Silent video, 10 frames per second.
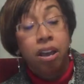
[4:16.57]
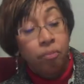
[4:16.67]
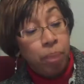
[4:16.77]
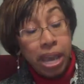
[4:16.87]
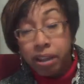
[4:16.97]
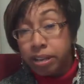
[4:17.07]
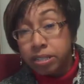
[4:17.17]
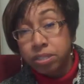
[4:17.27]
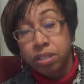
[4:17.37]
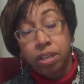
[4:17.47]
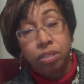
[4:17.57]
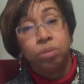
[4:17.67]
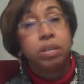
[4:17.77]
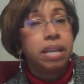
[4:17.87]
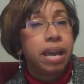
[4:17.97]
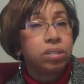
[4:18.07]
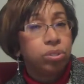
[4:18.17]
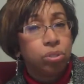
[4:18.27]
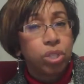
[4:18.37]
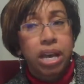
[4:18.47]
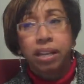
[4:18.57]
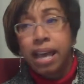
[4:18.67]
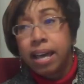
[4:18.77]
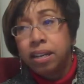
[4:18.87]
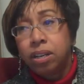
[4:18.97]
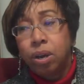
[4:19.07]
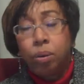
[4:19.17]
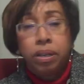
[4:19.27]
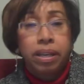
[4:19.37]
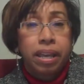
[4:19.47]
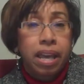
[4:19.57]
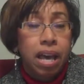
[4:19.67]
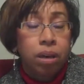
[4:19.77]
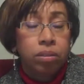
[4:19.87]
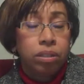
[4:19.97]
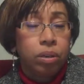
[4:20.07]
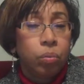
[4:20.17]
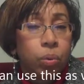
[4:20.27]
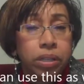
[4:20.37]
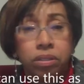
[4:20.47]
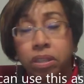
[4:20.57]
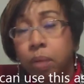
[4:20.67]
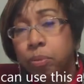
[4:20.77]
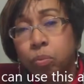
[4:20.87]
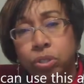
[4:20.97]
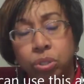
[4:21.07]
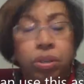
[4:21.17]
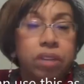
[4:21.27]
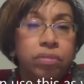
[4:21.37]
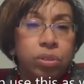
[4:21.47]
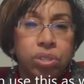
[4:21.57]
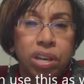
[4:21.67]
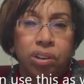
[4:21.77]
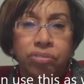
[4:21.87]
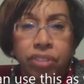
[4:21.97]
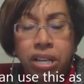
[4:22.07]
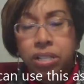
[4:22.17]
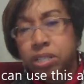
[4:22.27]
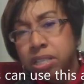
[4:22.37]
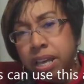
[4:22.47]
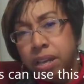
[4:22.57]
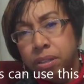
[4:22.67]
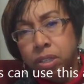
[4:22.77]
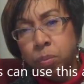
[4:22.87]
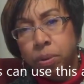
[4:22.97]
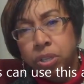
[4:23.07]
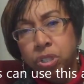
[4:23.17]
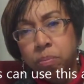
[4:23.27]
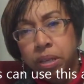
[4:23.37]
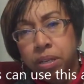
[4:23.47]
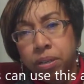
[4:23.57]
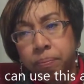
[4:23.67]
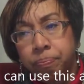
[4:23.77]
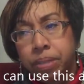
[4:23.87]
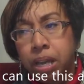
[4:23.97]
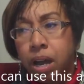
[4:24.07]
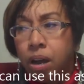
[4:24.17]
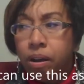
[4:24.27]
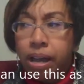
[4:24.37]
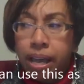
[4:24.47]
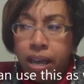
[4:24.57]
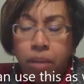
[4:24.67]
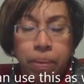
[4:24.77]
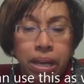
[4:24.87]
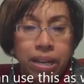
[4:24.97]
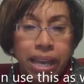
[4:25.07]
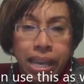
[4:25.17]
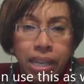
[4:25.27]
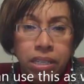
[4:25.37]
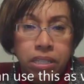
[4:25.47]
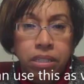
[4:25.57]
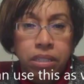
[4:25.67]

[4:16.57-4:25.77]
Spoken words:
Parents, you can ask your child, how did it go today? What number would you give yourself today on the depression meter? Oh, I had about an 8.